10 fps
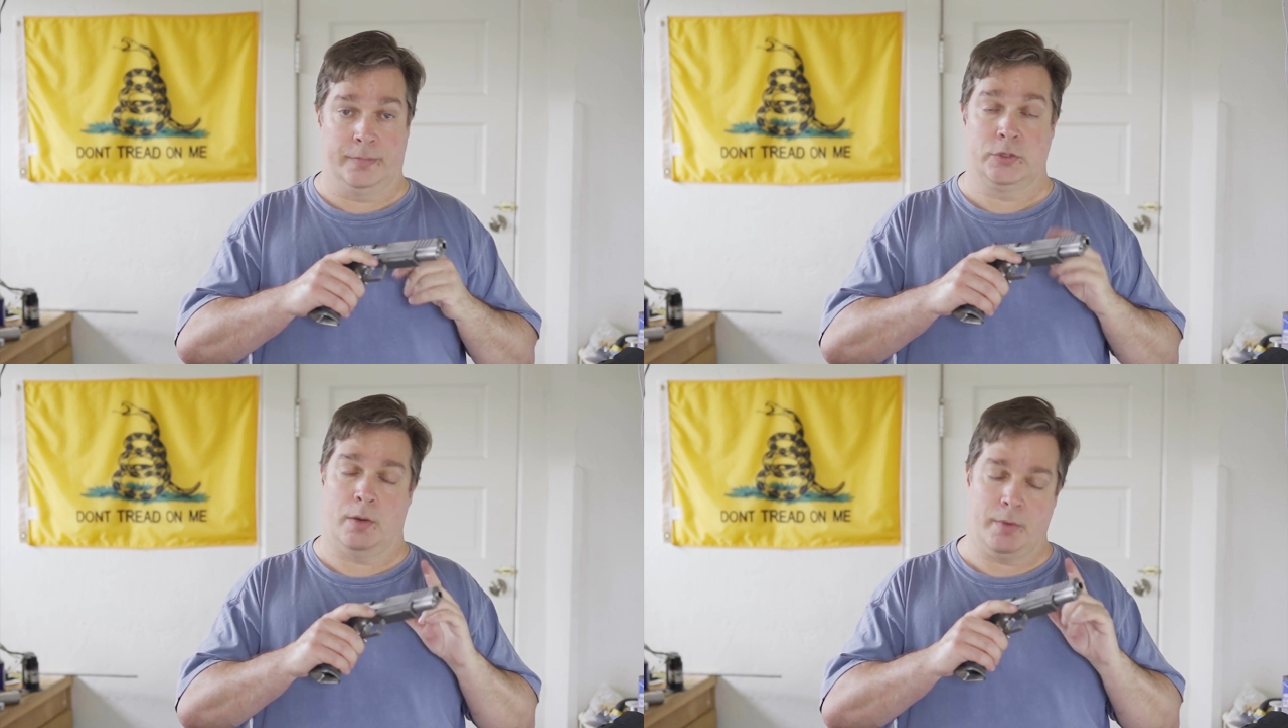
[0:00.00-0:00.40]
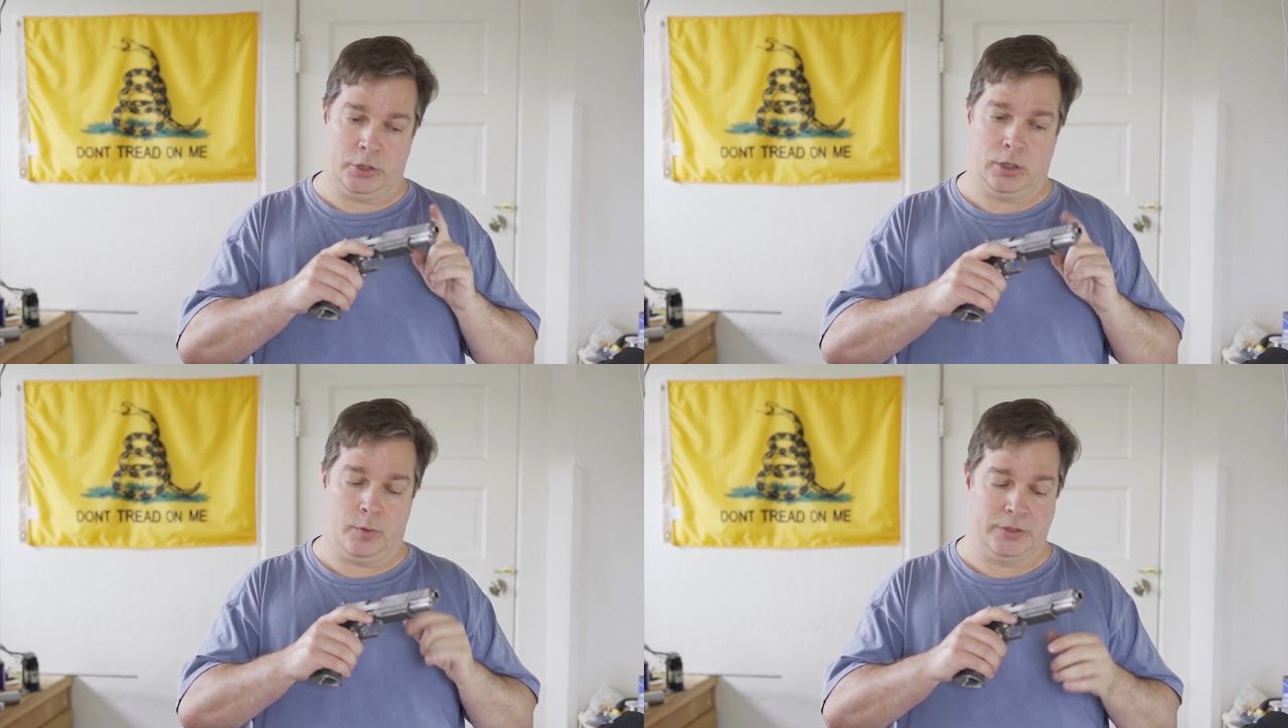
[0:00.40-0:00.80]
So I'm
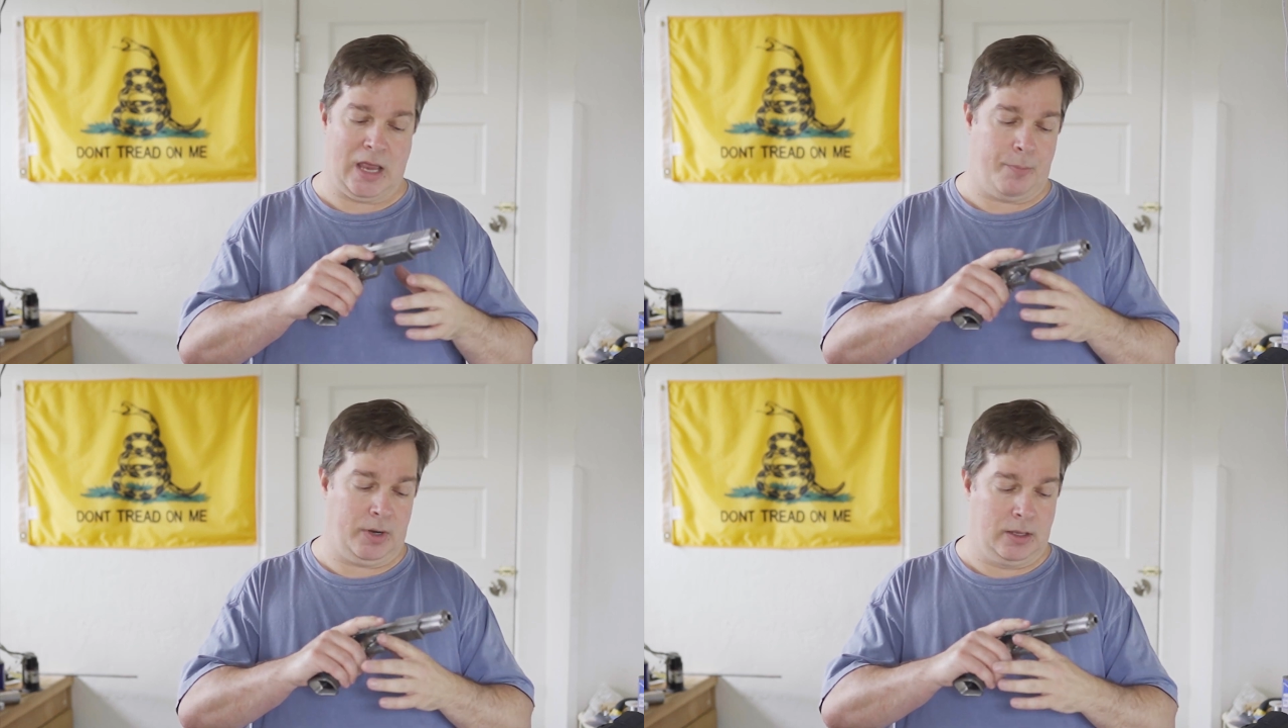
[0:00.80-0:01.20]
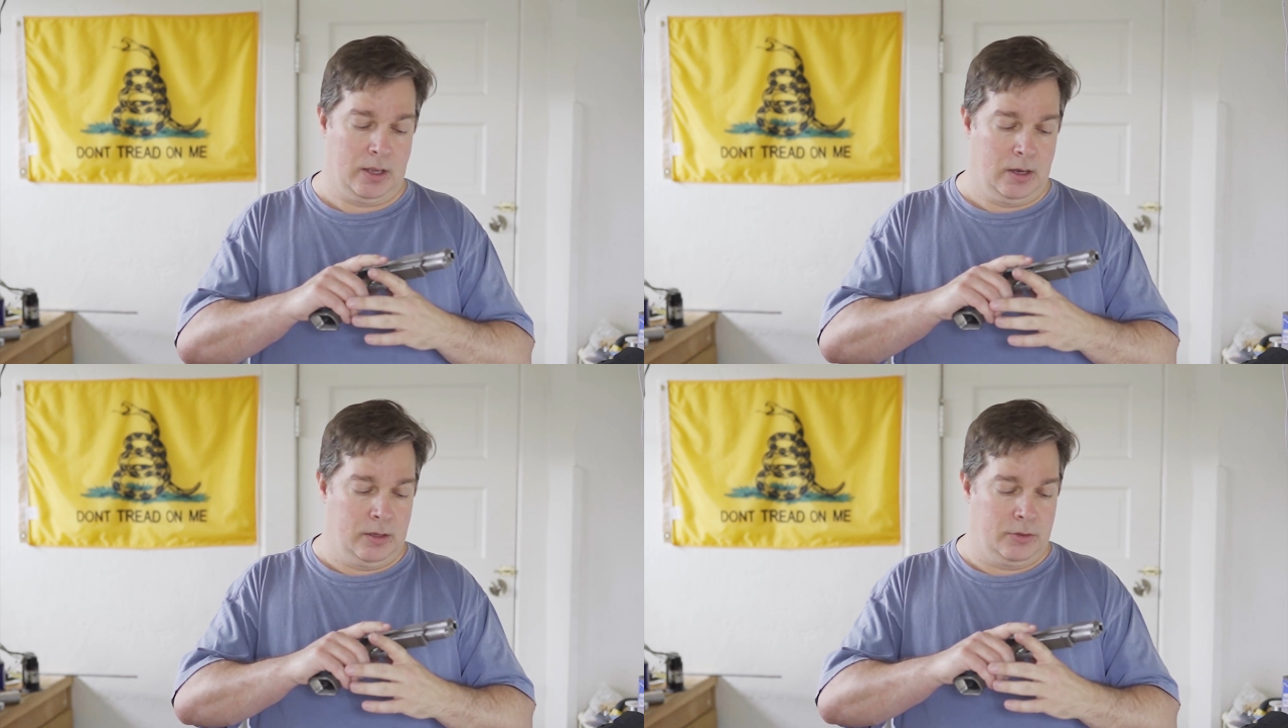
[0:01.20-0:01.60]
not sure what's happening.
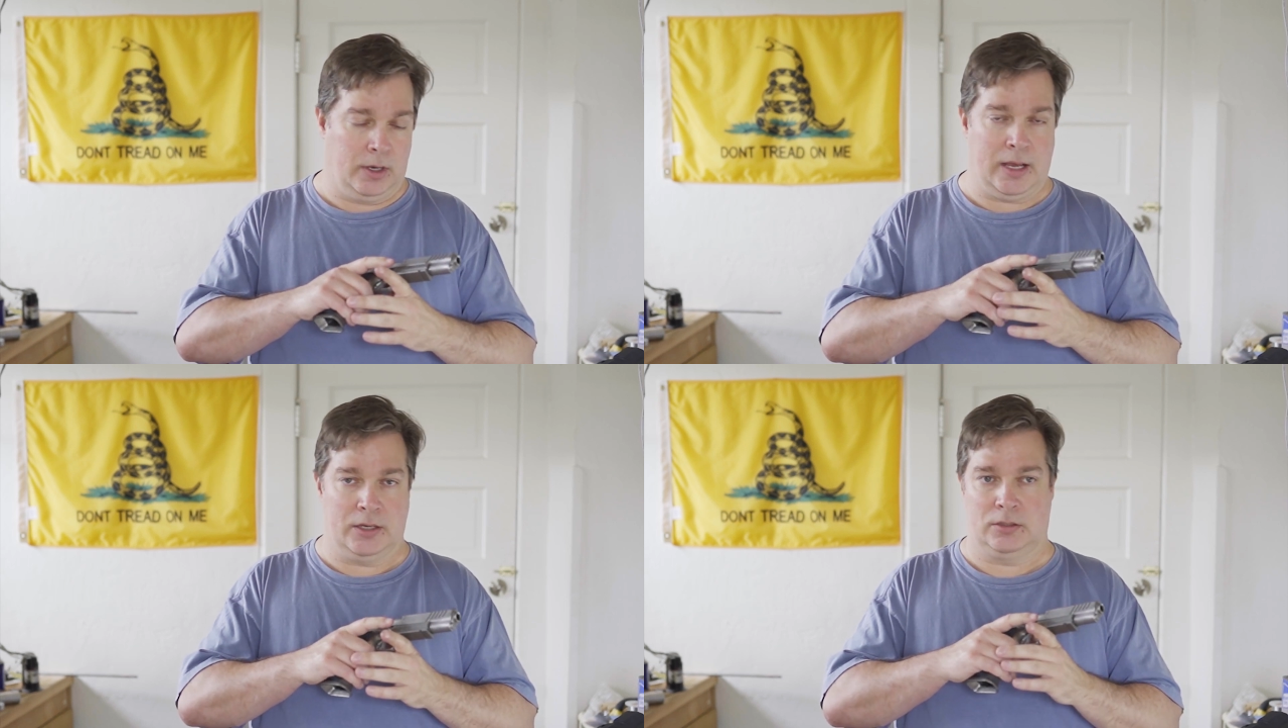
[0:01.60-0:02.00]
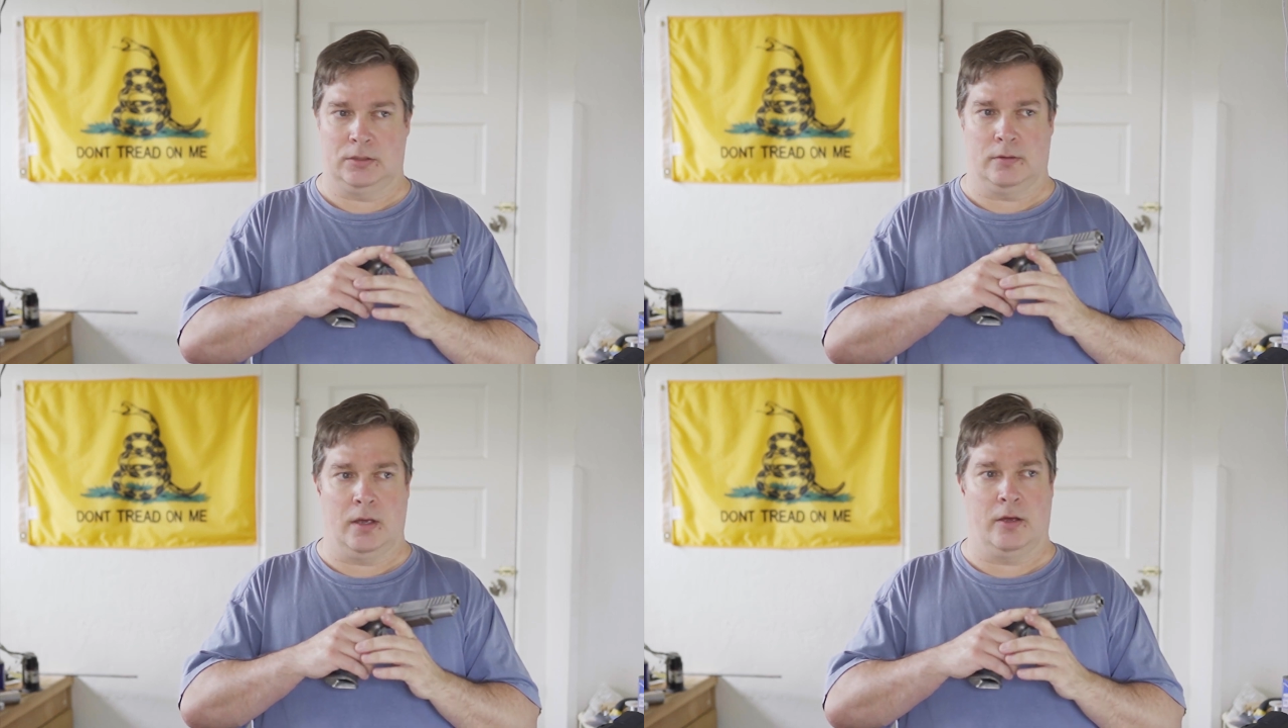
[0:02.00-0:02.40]
The
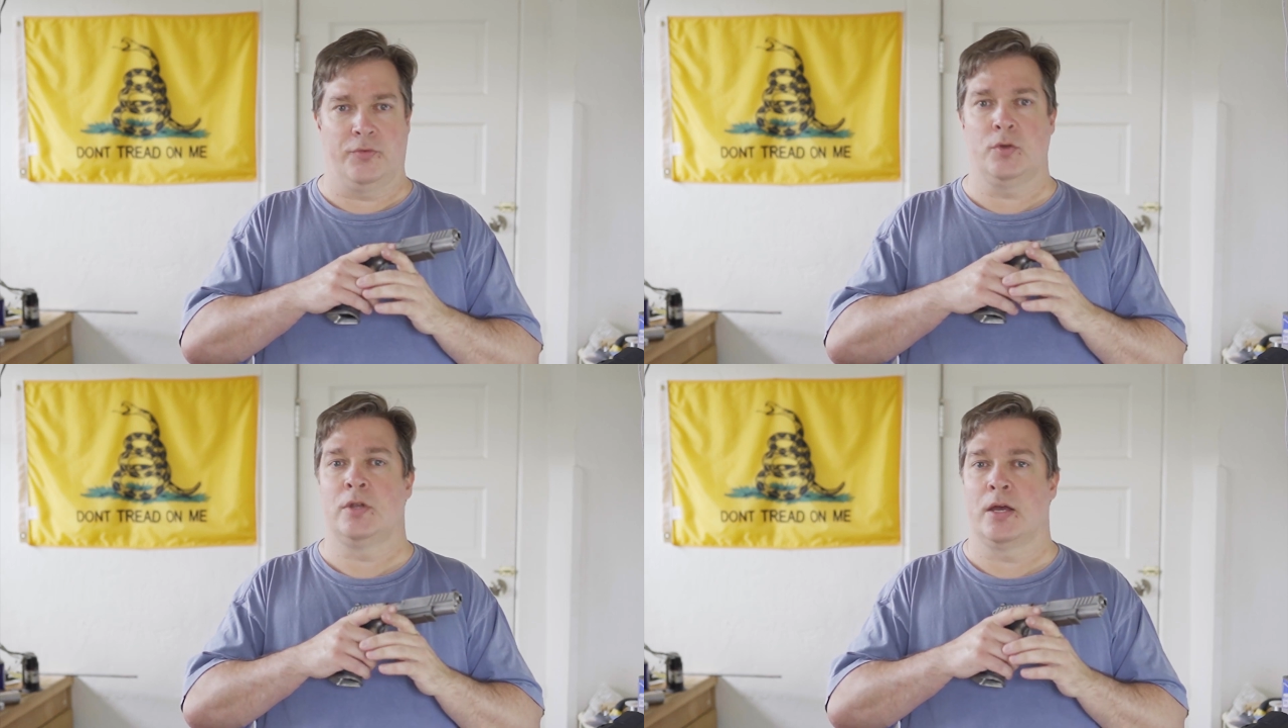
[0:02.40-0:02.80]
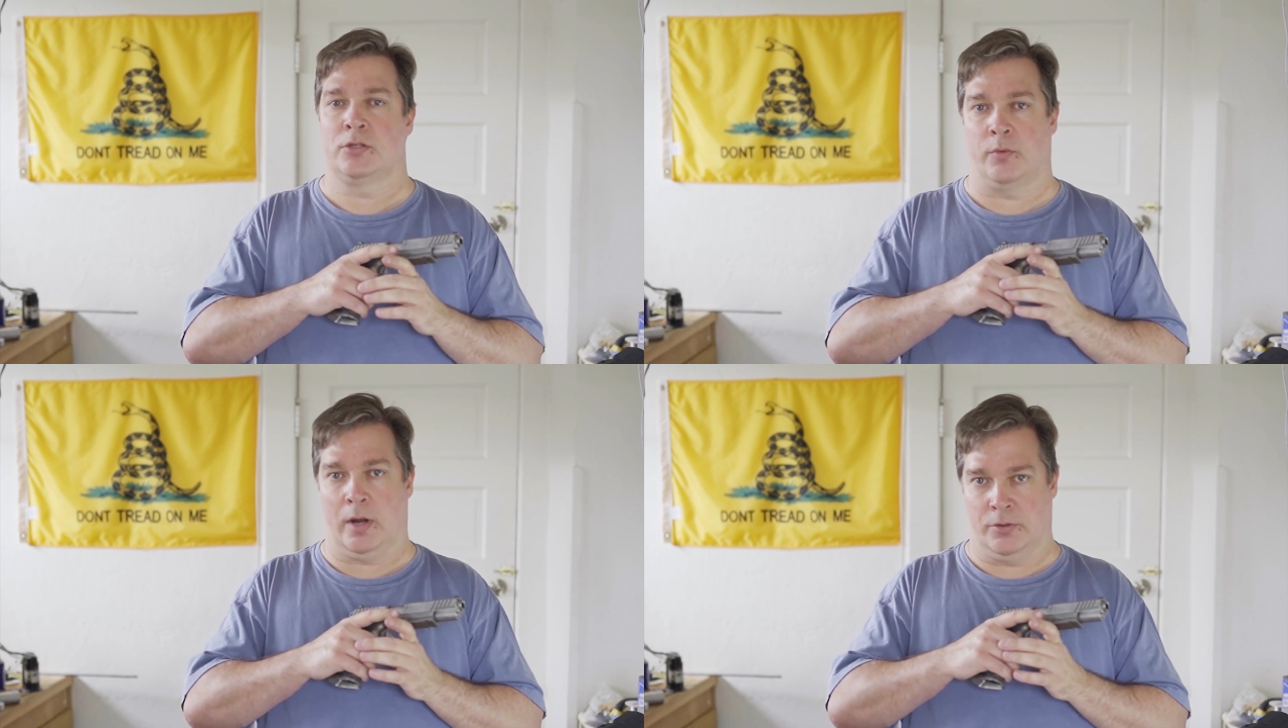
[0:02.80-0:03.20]
last few
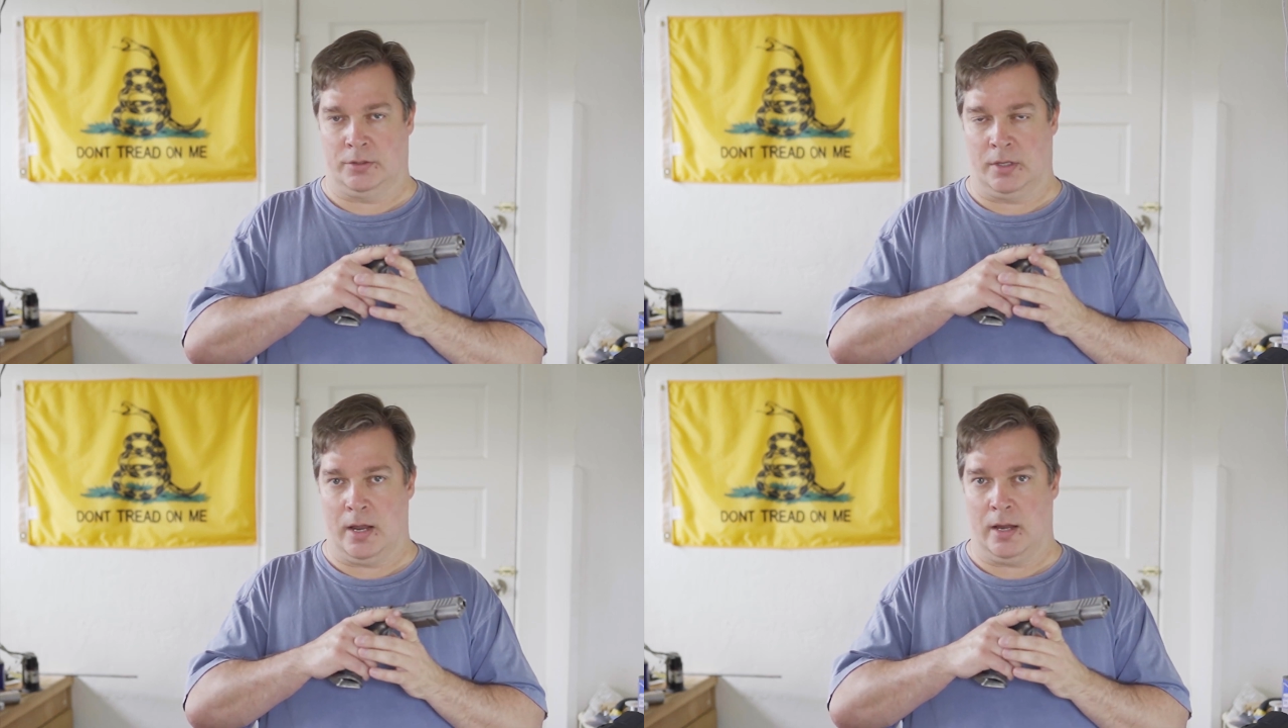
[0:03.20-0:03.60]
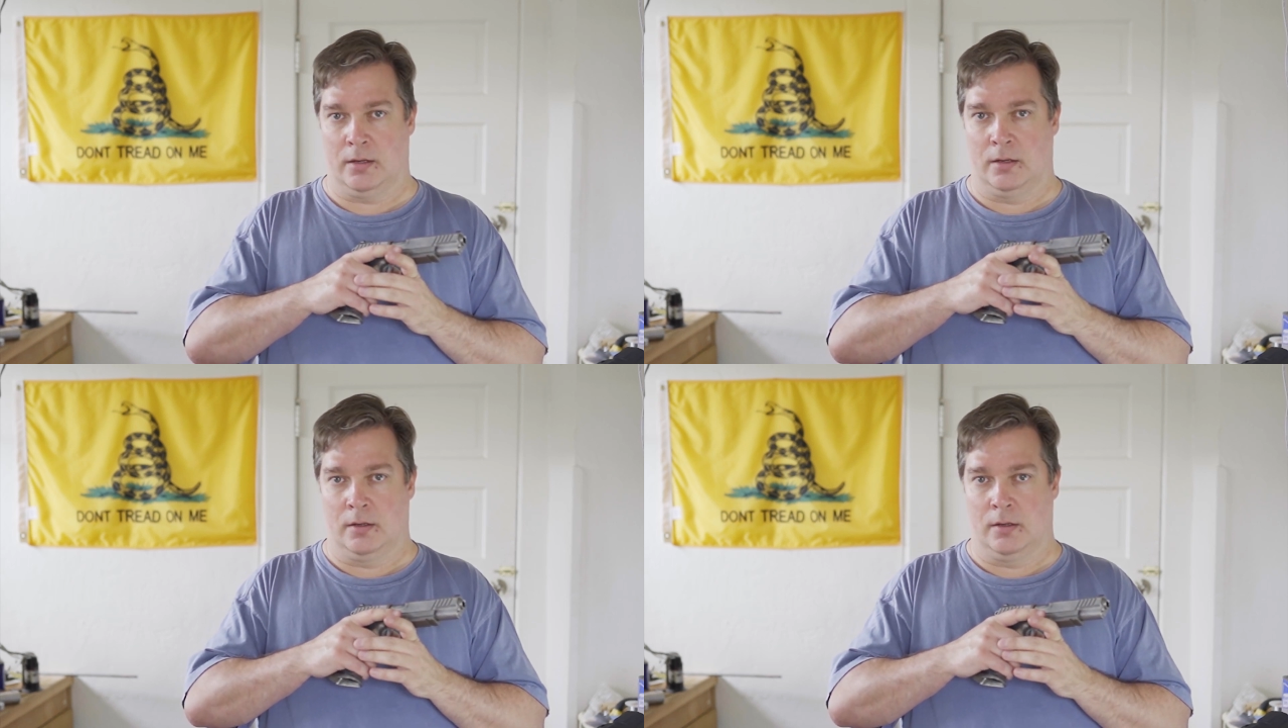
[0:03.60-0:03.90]
dozen rounds today,